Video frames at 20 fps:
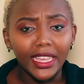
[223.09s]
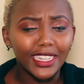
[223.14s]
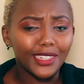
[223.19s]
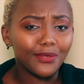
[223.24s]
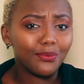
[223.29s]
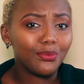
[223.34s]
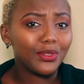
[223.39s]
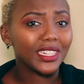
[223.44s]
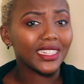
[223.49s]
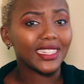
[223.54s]

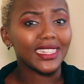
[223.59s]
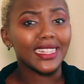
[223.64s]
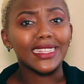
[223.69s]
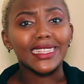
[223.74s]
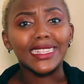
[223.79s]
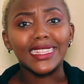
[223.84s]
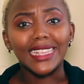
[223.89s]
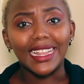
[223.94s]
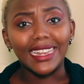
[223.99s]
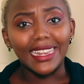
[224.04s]
It brings in
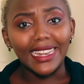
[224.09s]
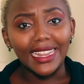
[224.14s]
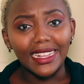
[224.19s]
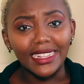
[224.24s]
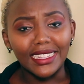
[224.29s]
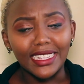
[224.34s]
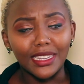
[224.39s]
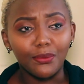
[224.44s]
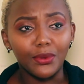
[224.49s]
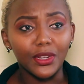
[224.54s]

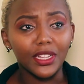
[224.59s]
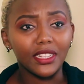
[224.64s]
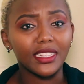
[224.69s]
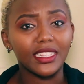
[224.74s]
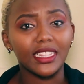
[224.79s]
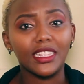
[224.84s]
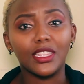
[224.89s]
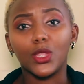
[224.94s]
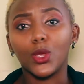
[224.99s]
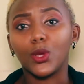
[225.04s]
sadness. It
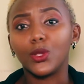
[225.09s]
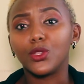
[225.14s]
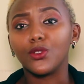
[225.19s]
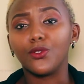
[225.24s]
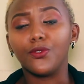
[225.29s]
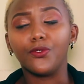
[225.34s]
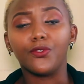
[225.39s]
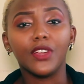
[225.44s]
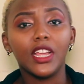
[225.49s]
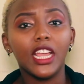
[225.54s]
brings in thoughts
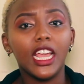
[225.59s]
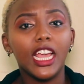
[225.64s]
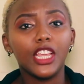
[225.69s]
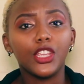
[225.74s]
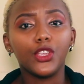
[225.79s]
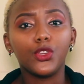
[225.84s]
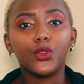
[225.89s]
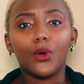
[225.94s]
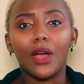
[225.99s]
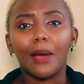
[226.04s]
of
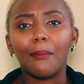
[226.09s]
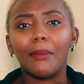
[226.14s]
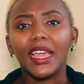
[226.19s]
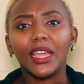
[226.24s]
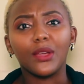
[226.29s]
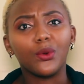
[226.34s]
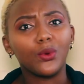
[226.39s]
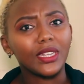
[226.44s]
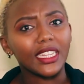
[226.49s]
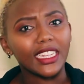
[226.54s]
you know am
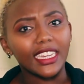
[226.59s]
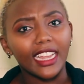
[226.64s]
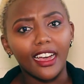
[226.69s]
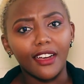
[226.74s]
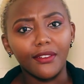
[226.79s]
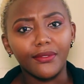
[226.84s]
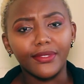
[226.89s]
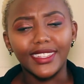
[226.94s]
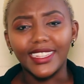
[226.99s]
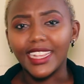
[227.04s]
I good enough?